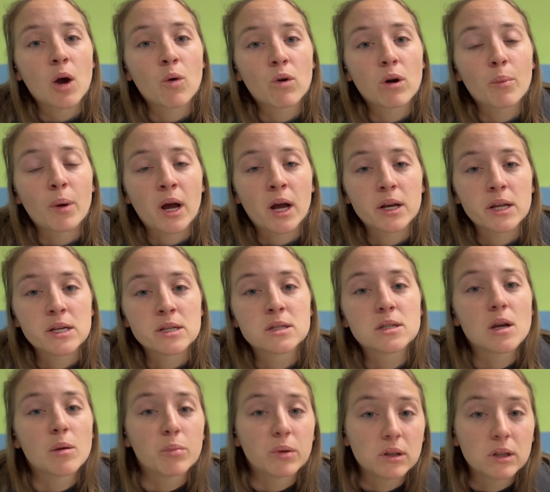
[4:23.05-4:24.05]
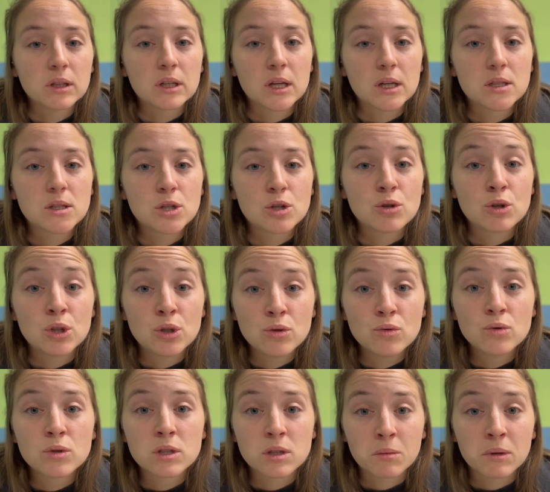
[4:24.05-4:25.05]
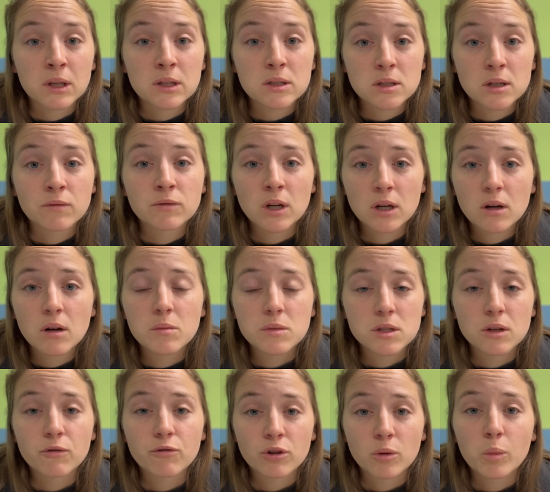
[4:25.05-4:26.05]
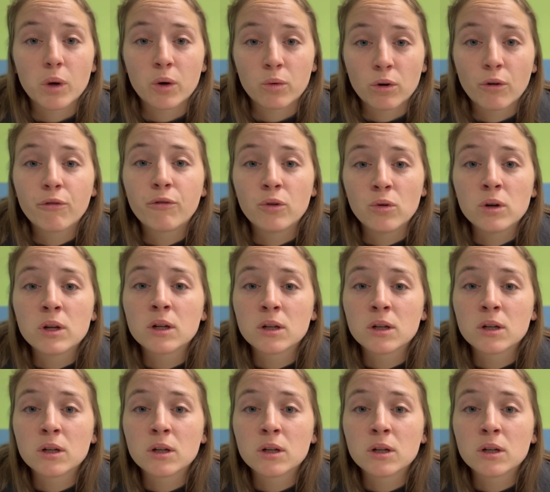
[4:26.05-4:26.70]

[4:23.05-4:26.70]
our body's ability to use some of that stuff that comes in from our food,